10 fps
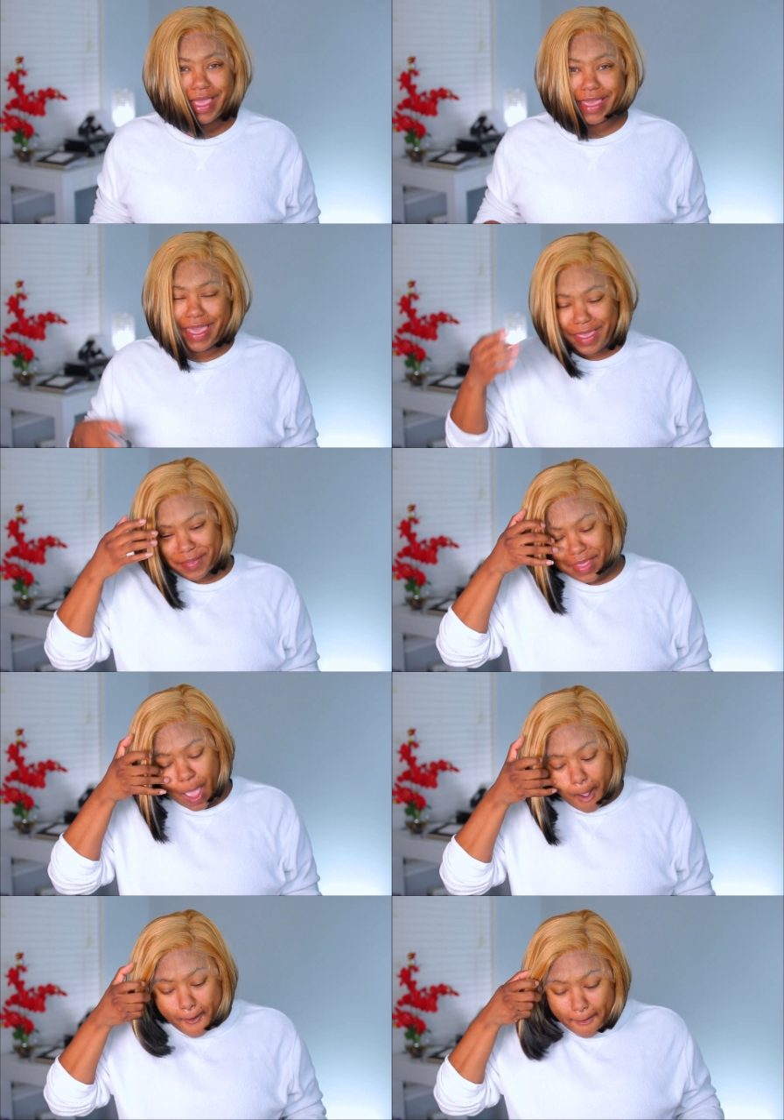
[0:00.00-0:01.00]
I can't
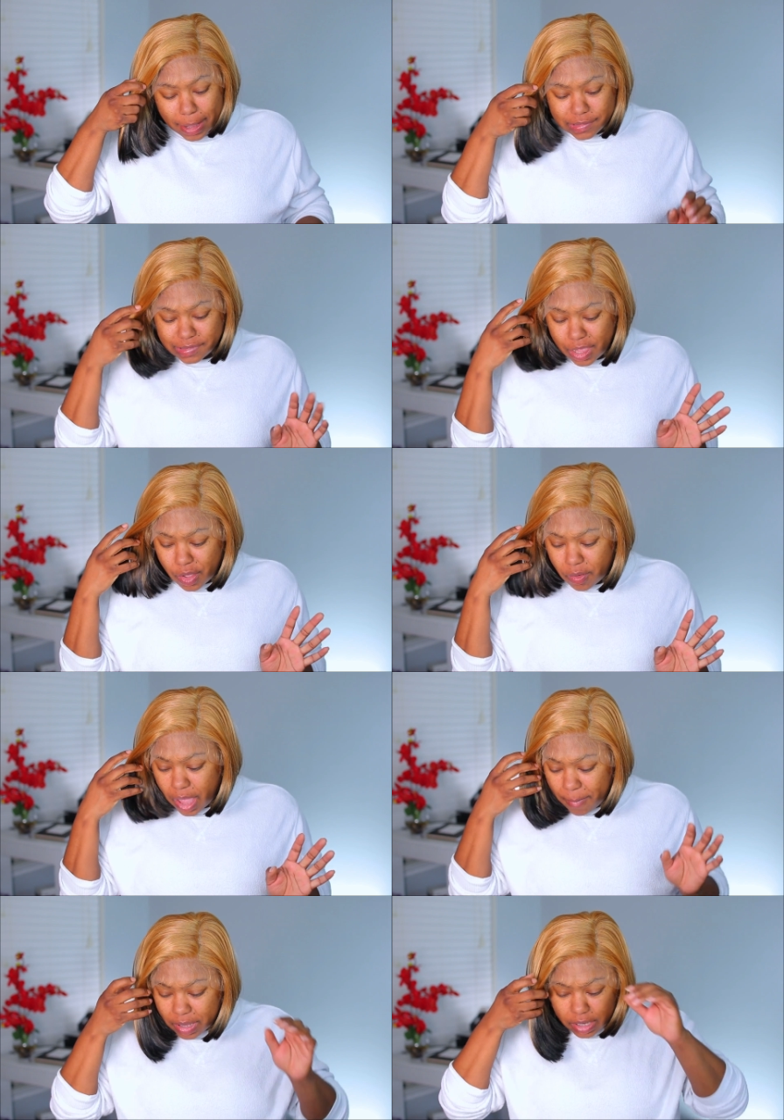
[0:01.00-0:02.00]
so
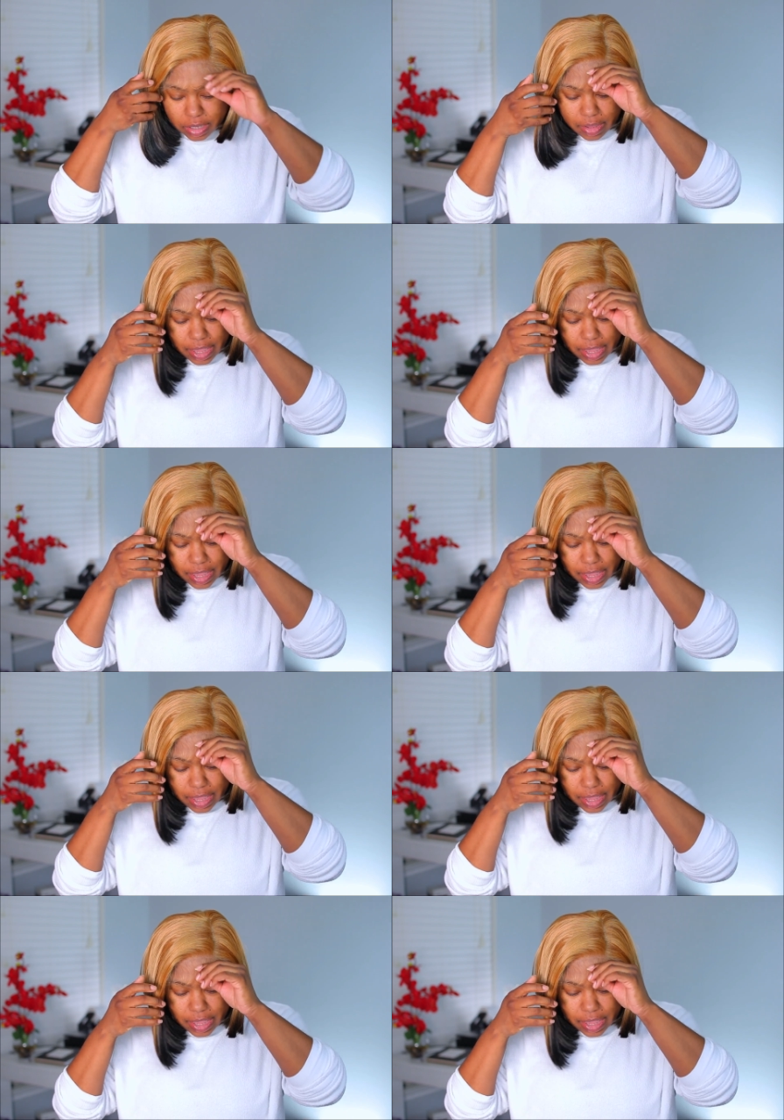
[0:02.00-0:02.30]
I'm gonna go